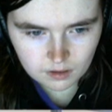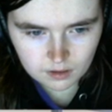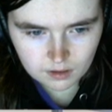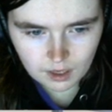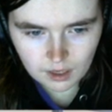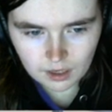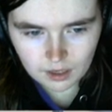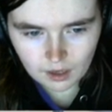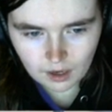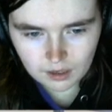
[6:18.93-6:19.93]

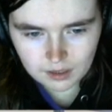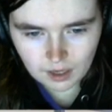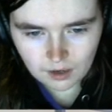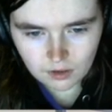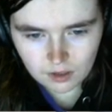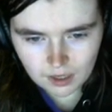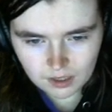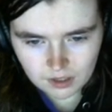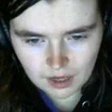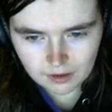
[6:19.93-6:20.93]
Didn't I tell you
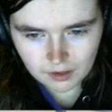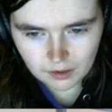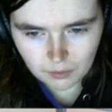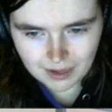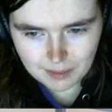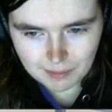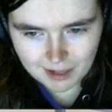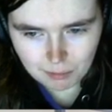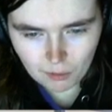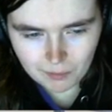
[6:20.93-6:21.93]
yesterday I was gonna write the
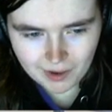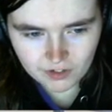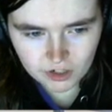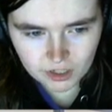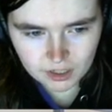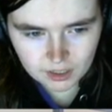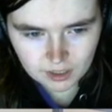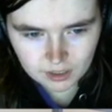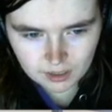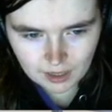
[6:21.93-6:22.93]
best poem ever?
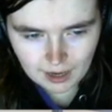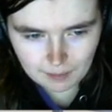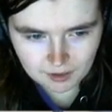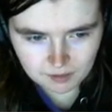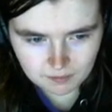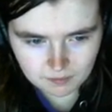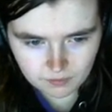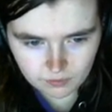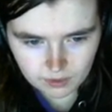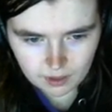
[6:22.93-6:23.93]
Yeah, but
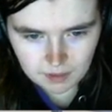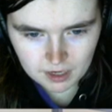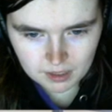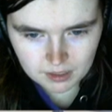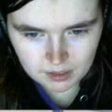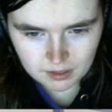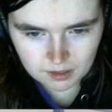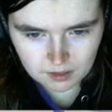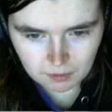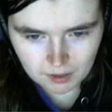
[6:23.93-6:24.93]
I didn't
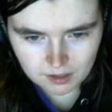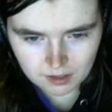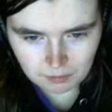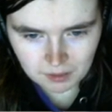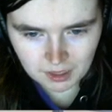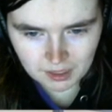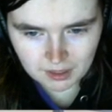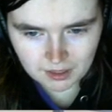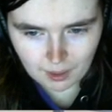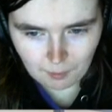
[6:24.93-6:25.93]
expect something like
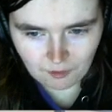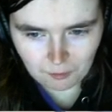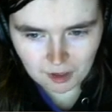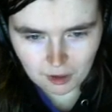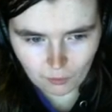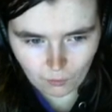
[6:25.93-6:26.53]
this coming from you.